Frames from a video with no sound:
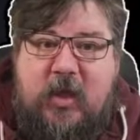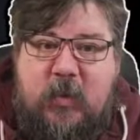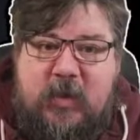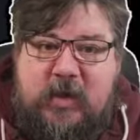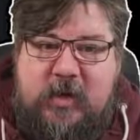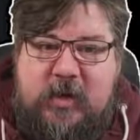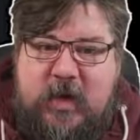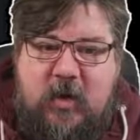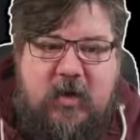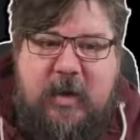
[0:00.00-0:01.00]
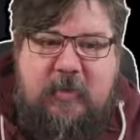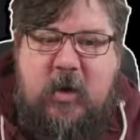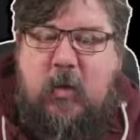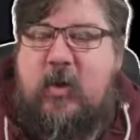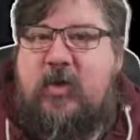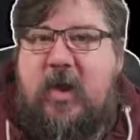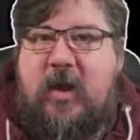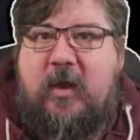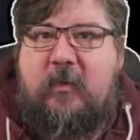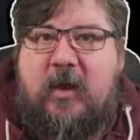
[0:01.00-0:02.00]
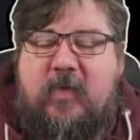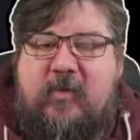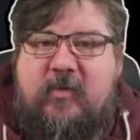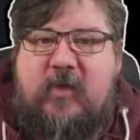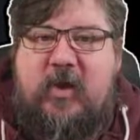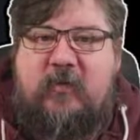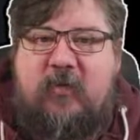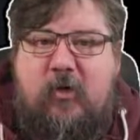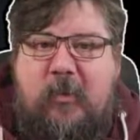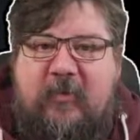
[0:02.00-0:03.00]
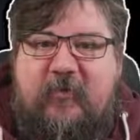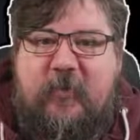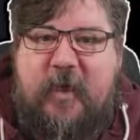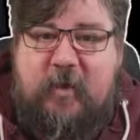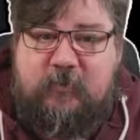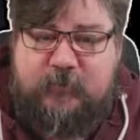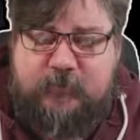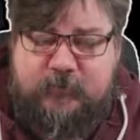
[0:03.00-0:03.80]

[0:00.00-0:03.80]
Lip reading: Go and take a look. Let me know what you think, because it's a new format for me.